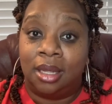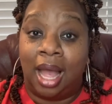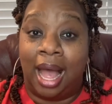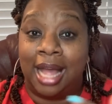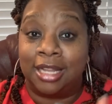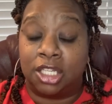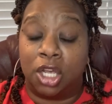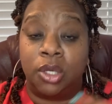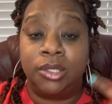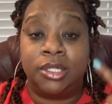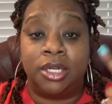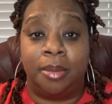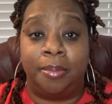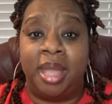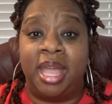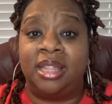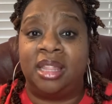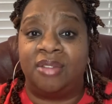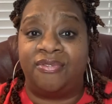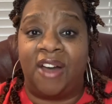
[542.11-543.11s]
I told you, a
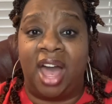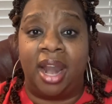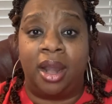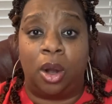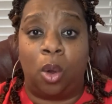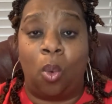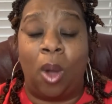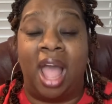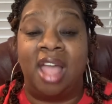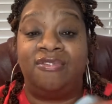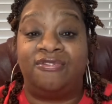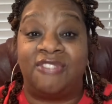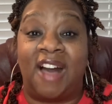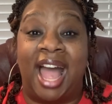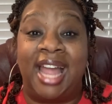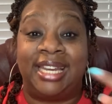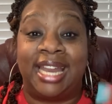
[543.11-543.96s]
man that findeth a wife find a